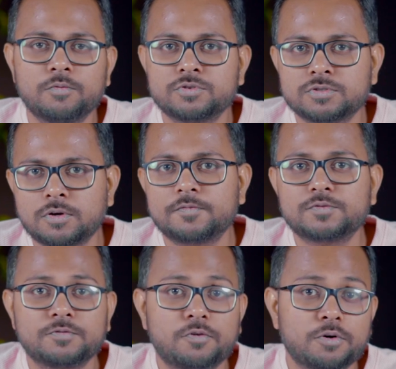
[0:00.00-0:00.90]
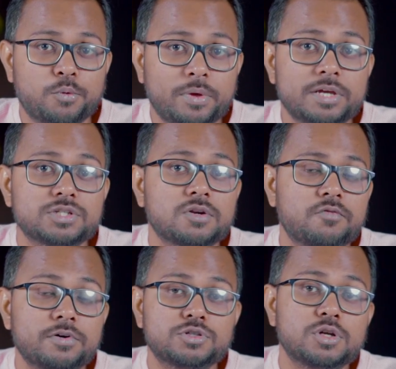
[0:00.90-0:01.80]
a software for creation
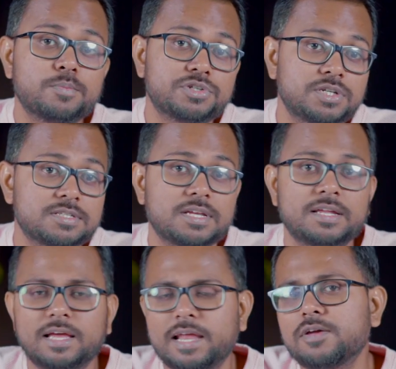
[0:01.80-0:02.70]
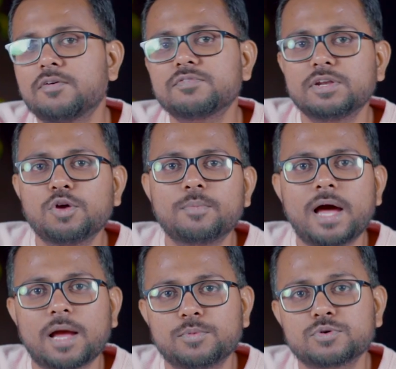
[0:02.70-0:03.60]
of virtual machines in any of the new
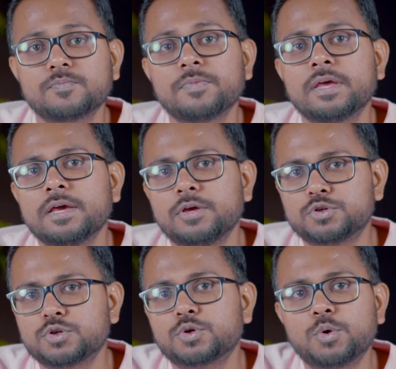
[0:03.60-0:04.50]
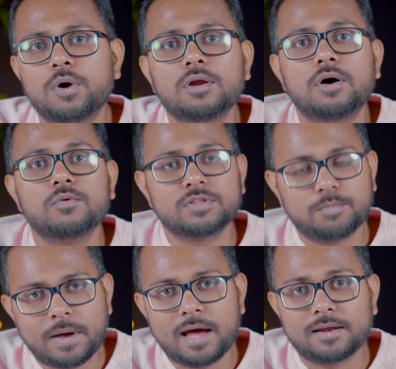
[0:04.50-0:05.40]
MacBooks, you should go along
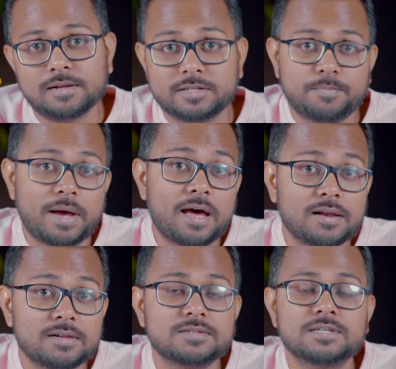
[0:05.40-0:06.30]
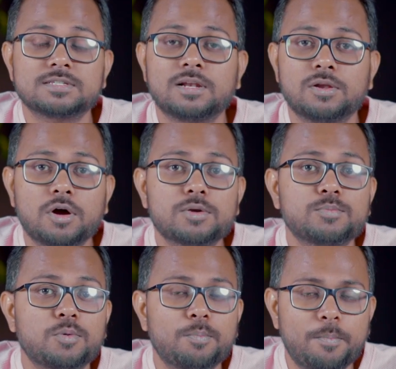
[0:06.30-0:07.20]
with Parallels. Parallels is a
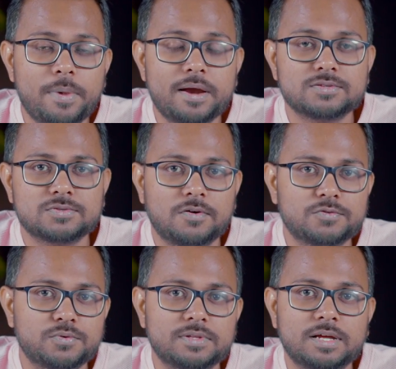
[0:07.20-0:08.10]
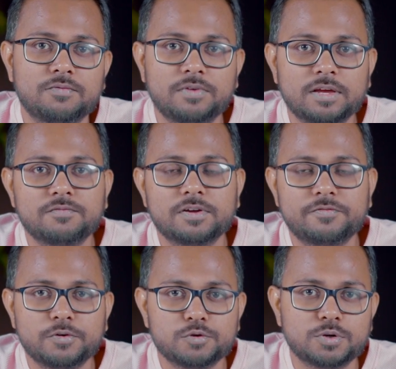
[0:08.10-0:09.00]
lot more better software than VMware
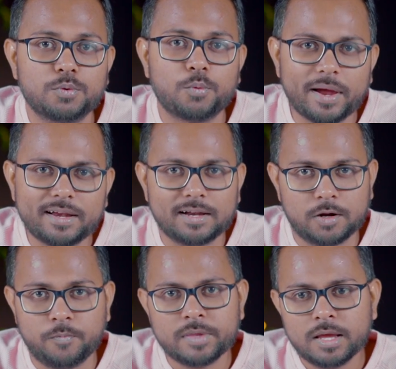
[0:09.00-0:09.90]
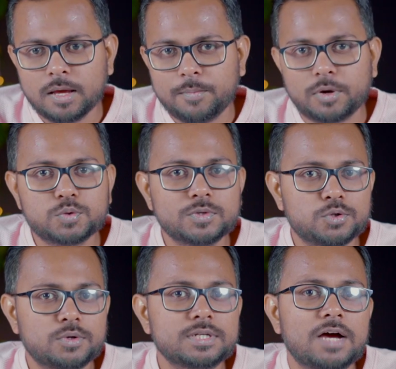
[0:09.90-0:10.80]
Fusion right now, because we
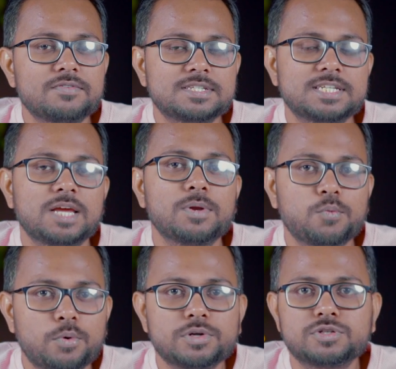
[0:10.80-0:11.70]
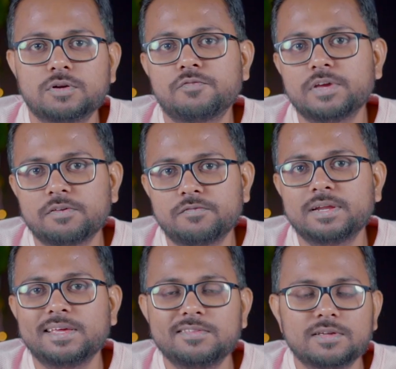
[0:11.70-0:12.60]
don't have a stable version of
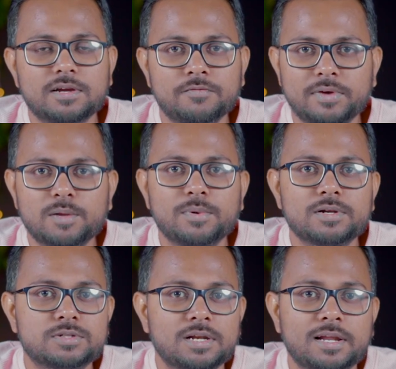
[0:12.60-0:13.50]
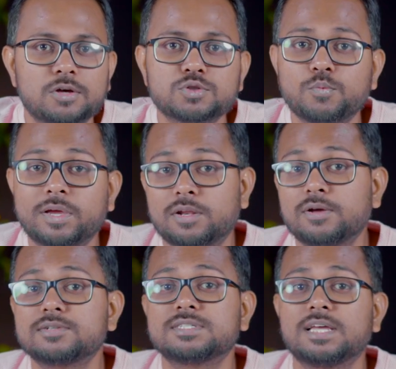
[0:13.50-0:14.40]
VMware either available till now, so we
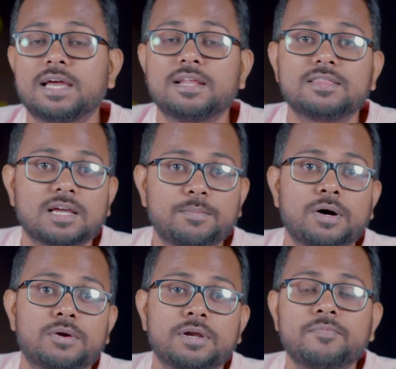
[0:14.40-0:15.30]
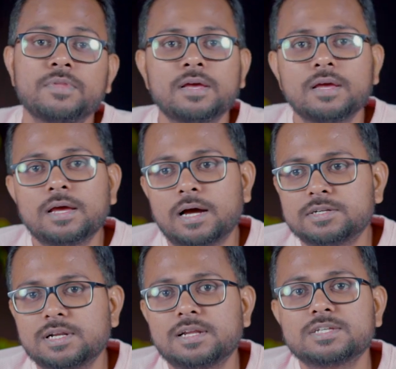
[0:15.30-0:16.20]
cannot say anything about it
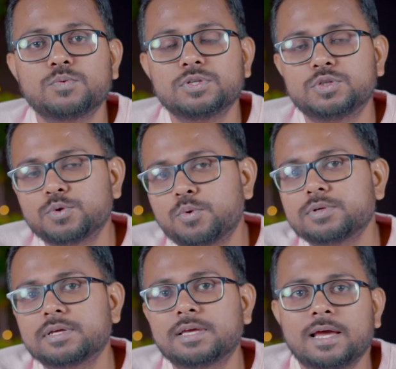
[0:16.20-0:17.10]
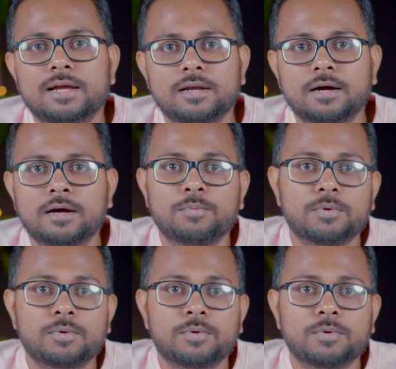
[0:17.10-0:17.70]
until unless we don't get a